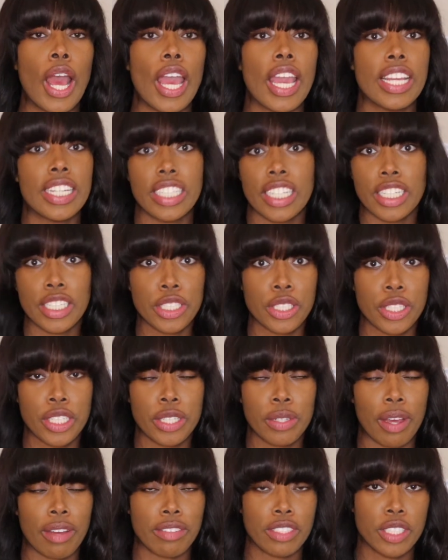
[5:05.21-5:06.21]
In dentistry,
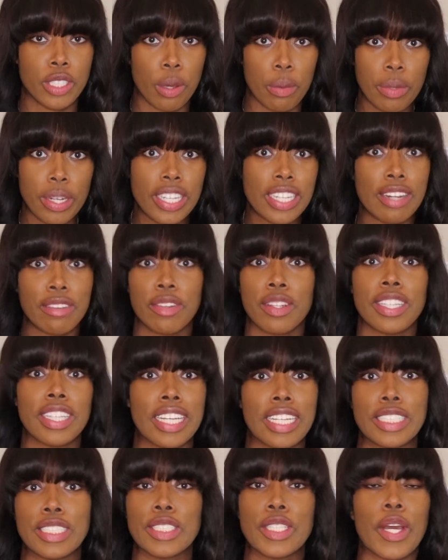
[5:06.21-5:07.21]
you have so many different
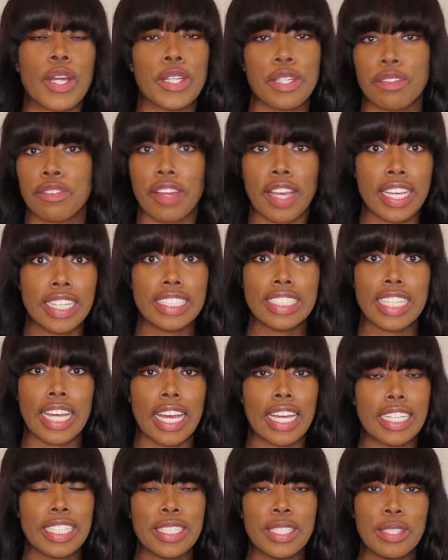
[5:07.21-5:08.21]
things on your face
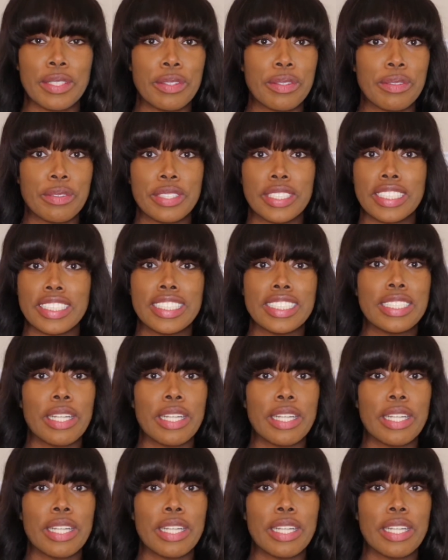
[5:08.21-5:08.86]
that you just